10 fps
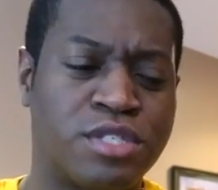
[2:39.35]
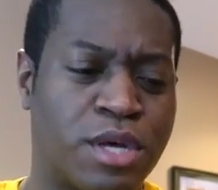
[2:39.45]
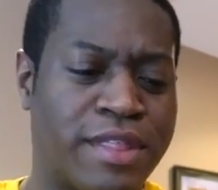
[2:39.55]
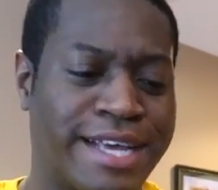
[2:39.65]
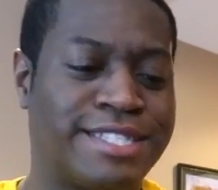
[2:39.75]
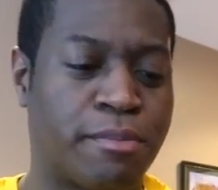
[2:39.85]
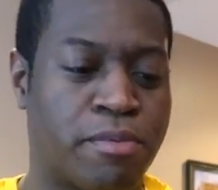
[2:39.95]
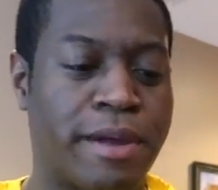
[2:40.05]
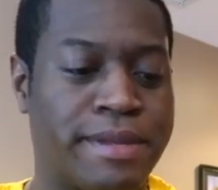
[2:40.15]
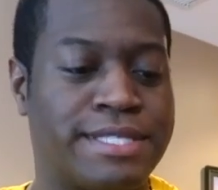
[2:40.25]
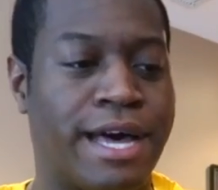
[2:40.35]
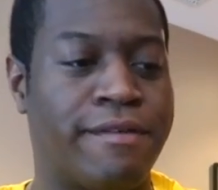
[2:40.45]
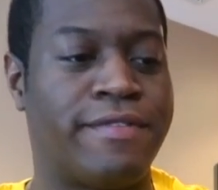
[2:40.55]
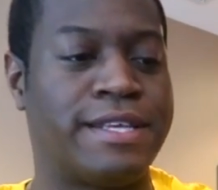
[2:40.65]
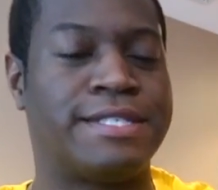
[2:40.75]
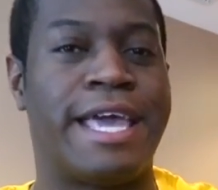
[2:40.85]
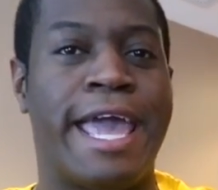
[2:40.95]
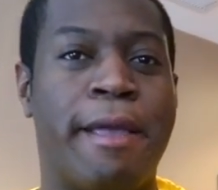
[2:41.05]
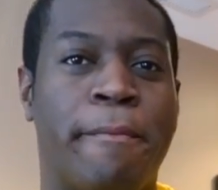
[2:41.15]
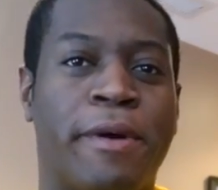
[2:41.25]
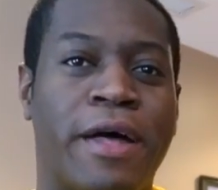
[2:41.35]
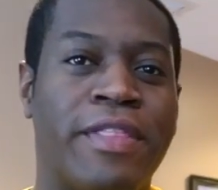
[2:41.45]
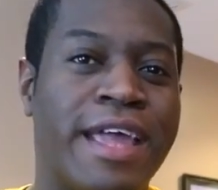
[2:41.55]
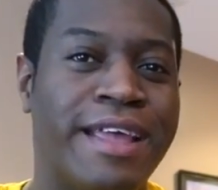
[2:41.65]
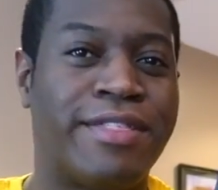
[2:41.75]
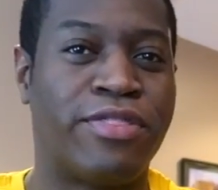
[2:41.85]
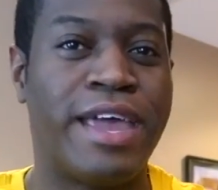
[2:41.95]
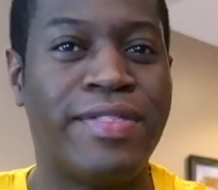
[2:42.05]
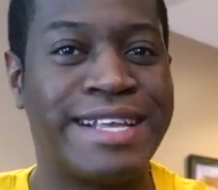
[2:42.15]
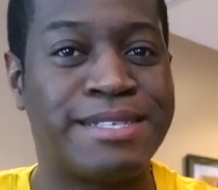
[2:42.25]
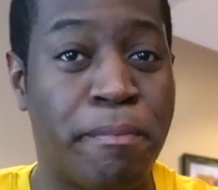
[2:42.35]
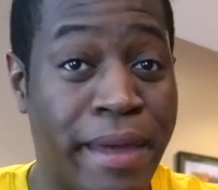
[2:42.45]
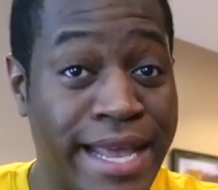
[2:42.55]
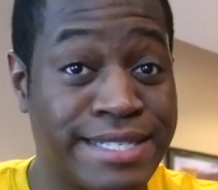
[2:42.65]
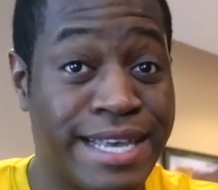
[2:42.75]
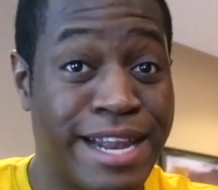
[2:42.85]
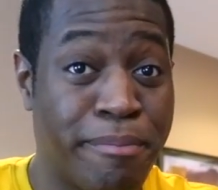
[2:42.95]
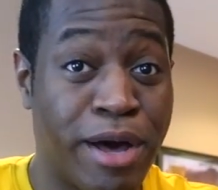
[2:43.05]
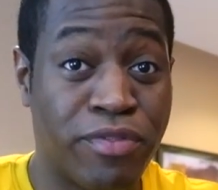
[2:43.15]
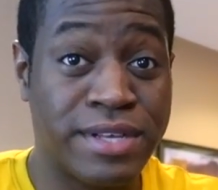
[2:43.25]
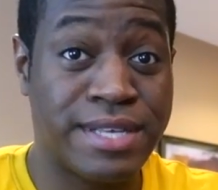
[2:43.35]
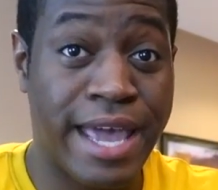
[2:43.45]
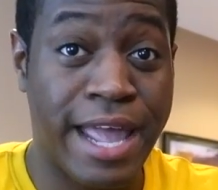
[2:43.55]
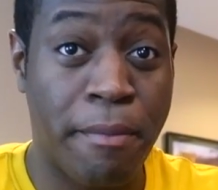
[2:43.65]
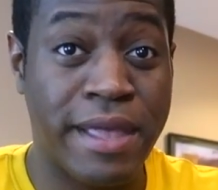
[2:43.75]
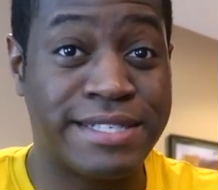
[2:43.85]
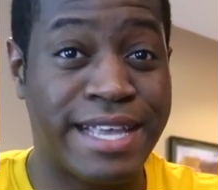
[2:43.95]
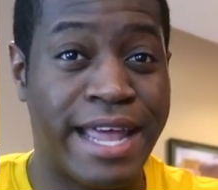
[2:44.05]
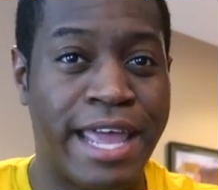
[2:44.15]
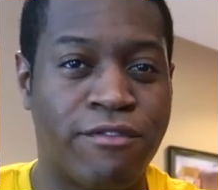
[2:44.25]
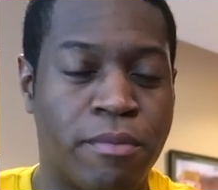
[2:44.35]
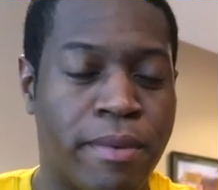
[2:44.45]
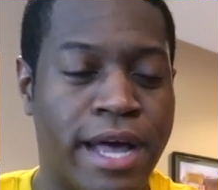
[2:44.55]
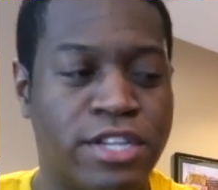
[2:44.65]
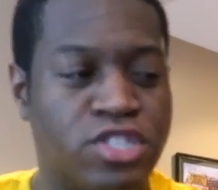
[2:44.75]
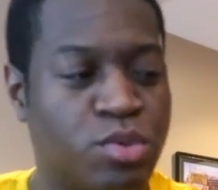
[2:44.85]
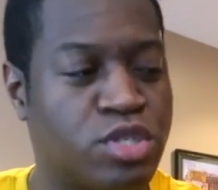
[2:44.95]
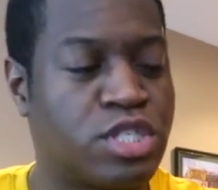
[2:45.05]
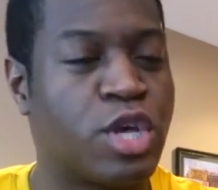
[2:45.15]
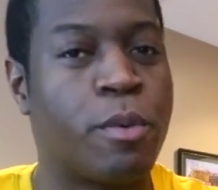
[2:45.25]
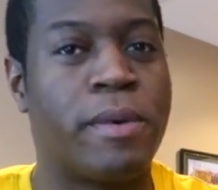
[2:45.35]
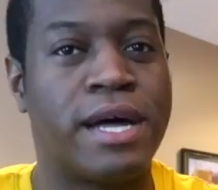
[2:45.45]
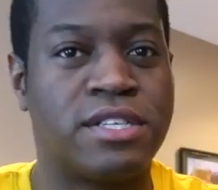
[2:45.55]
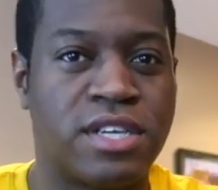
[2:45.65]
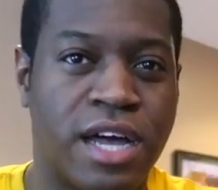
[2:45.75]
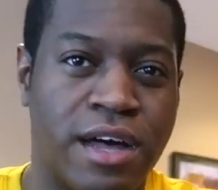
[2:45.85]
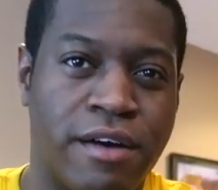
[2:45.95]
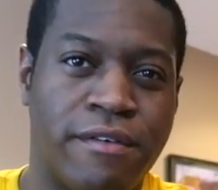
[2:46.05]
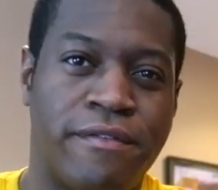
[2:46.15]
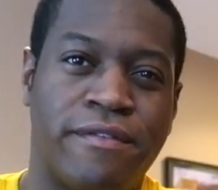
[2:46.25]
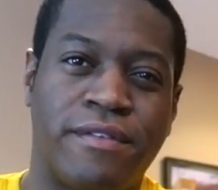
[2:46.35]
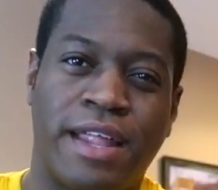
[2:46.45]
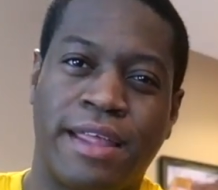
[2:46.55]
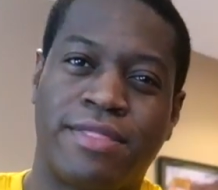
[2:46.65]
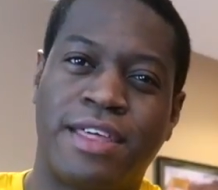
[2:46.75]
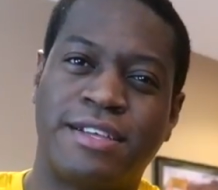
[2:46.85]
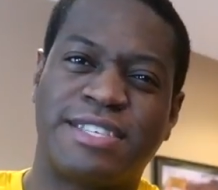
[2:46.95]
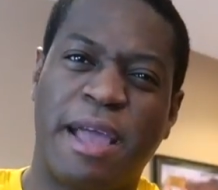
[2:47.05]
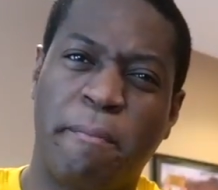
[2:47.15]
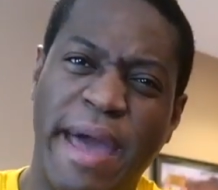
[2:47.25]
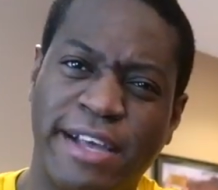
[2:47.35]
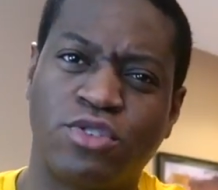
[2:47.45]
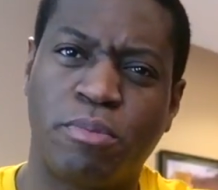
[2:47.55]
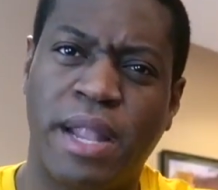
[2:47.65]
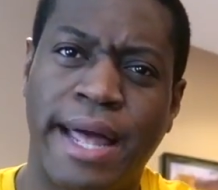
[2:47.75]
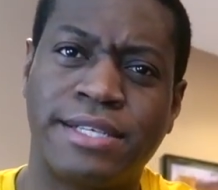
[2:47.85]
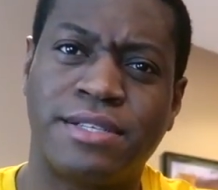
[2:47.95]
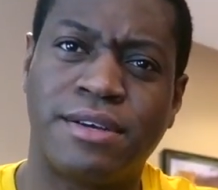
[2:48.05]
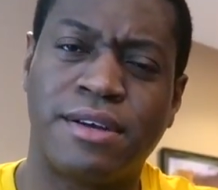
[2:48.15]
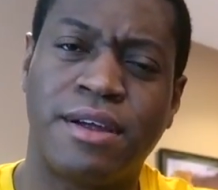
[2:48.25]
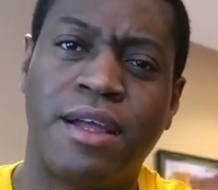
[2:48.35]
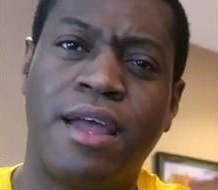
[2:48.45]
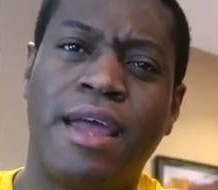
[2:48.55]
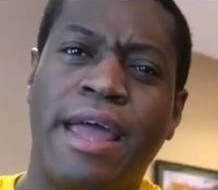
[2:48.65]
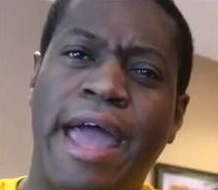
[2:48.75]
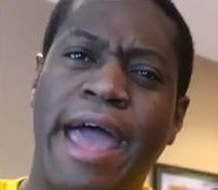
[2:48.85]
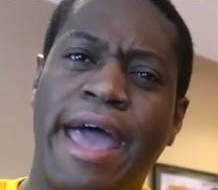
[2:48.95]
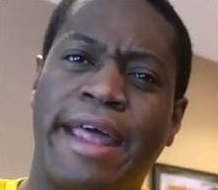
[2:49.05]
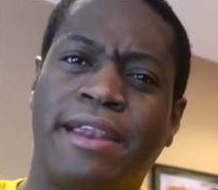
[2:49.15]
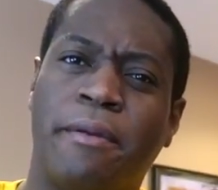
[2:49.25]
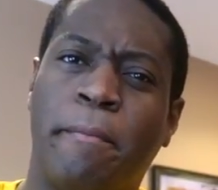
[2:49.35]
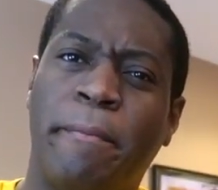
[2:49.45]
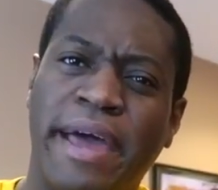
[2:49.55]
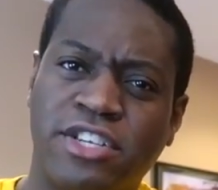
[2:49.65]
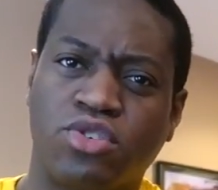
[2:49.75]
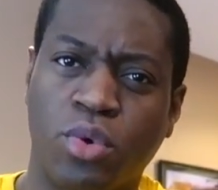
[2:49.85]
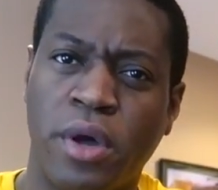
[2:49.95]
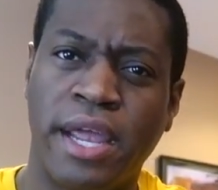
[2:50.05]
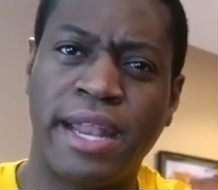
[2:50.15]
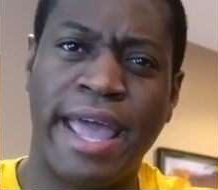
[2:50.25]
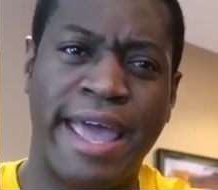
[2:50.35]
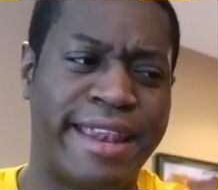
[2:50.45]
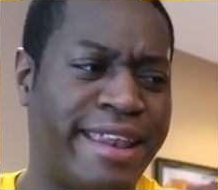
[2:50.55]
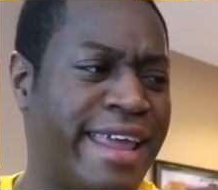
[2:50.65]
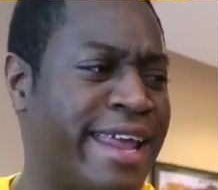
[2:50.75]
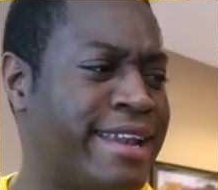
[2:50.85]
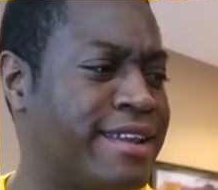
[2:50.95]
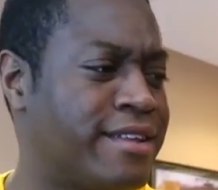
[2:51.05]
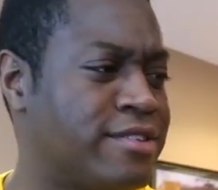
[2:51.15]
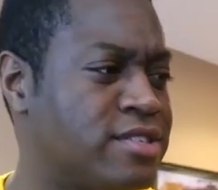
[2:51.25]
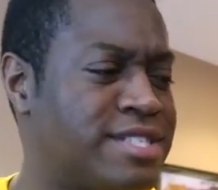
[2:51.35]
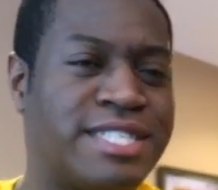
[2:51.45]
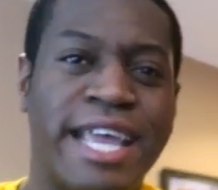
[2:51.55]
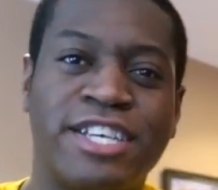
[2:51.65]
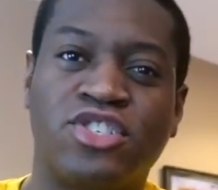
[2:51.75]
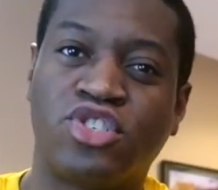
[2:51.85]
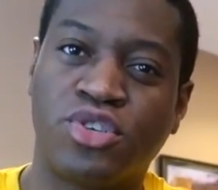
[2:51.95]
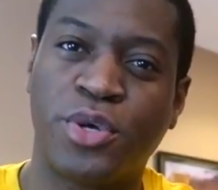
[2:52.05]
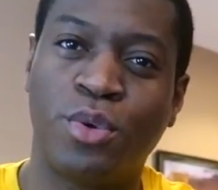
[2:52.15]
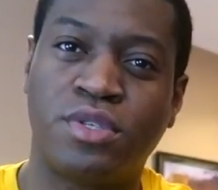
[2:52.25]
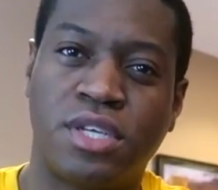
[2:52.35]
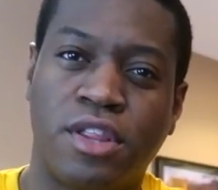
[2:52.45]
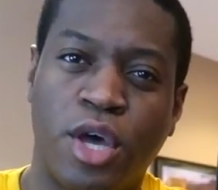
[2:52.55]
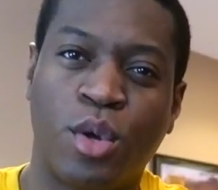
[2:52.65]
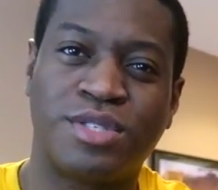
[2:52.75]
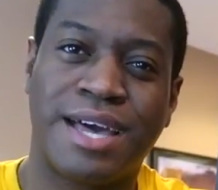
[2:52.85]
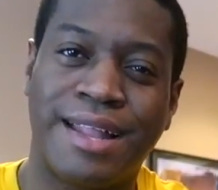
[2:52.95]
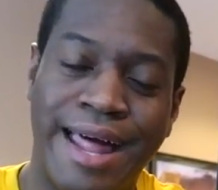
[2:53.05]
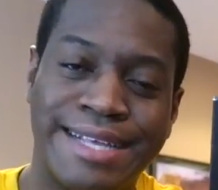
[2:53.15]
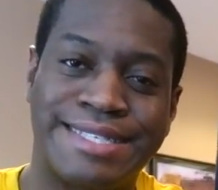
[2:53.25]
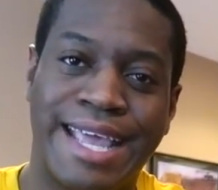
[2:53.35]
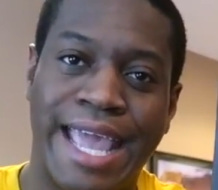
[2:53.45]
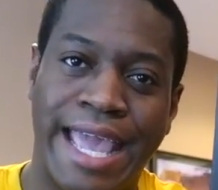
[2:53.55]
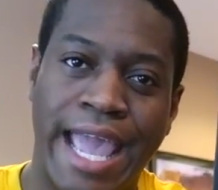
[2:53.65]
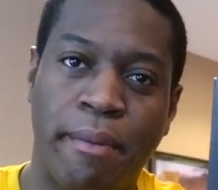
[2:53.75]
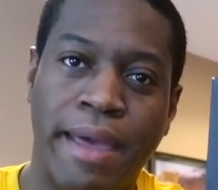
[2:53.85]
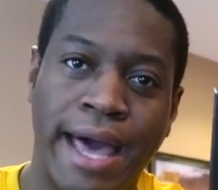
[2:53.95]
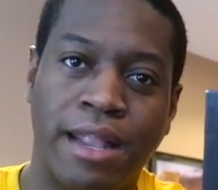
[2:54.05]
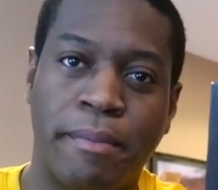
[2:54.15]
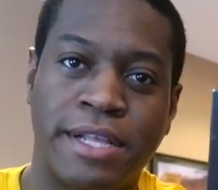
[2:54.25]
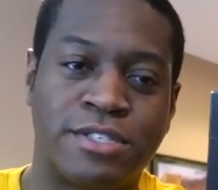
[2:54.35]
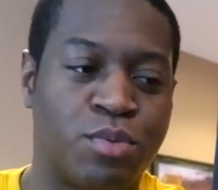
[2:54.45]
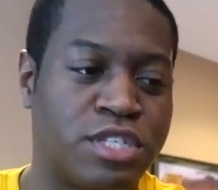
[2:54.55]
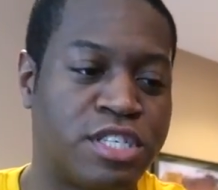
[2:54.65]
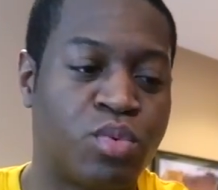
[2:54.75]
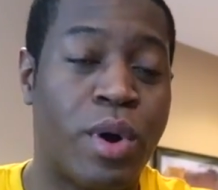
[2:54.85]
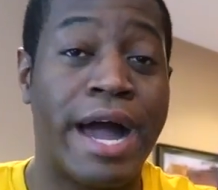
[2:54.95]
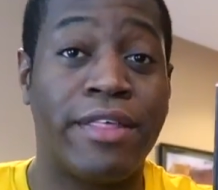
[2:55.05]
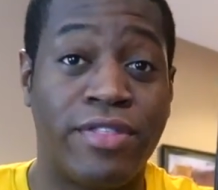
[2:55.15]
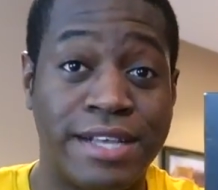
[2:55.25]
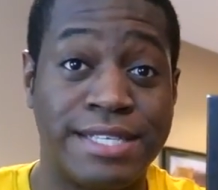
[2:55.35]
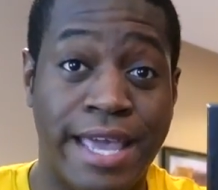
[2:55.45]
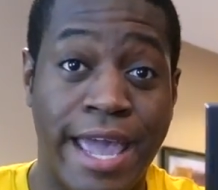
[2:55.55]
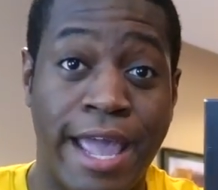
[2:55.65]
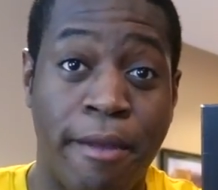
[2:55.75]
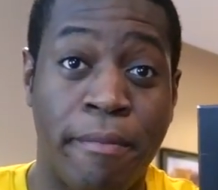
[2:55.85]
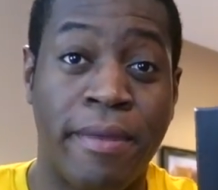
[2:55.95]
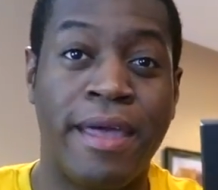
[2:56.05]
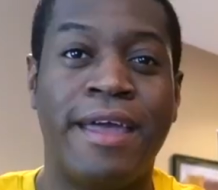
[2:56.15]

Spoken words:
So that's the premise of this game. But the thing that's amazing about this game is that it reminds you so much of like things like Master Blaster and Metroid, and it stays true to those classic game elements, which is why this game